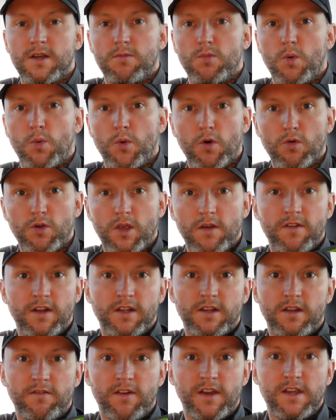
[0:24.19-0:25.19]
We were all given a
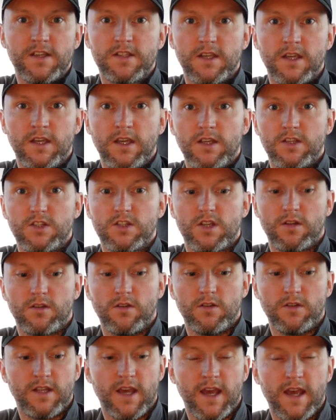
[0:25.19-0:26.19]
device each
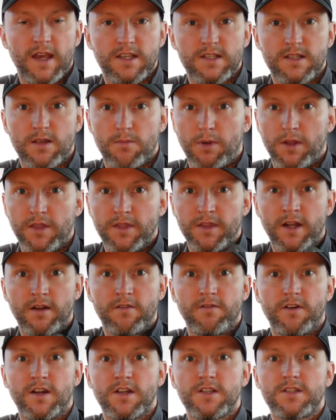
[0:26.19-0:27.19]
to test, but none
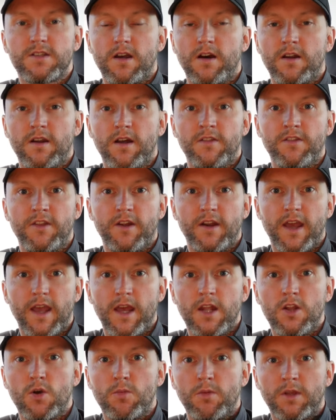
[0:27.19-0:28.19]
of us are under
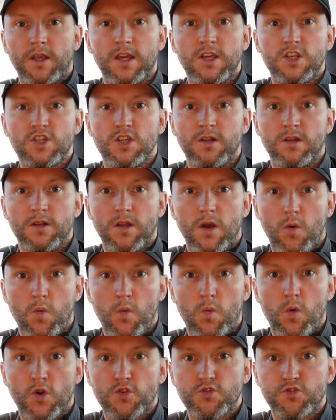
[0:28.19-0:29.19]
any obligation
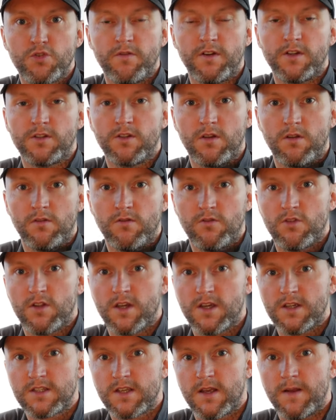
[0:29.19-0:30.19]
whatsoever to review
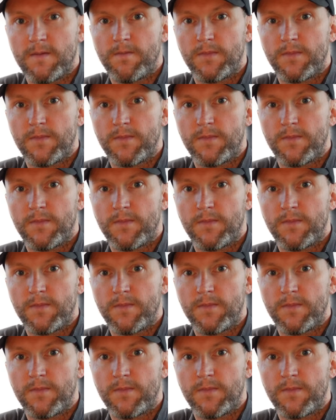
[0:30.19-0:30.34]
this.